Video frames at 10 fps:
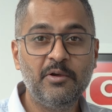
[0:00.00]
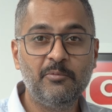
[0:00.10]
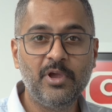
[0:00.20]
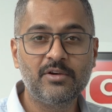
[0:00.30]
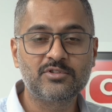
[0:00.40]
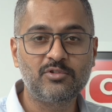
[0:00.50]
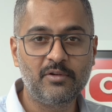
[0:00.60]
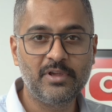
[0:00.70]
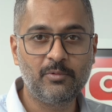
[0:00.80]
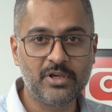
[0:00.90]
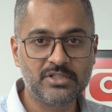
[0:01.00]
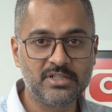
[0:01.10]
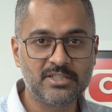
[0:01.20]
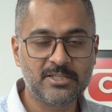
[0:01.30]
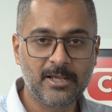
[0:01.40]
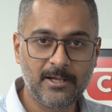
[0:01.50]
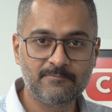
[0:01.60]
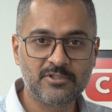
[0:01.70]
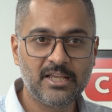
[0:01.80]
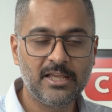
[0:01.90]
way of solving questions
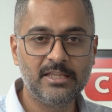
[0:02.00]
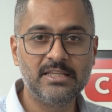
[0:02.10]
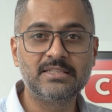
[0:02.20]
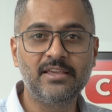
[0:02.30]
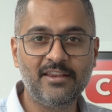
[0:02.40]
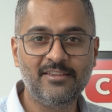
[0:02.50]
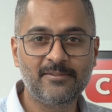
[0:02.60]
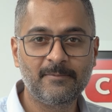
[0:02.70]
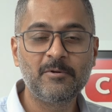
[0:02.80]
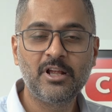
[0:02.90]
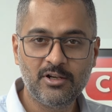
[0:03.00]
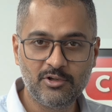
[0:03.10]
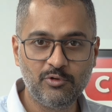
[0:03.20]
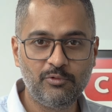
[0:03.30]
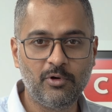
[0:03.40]
comes in this series. Do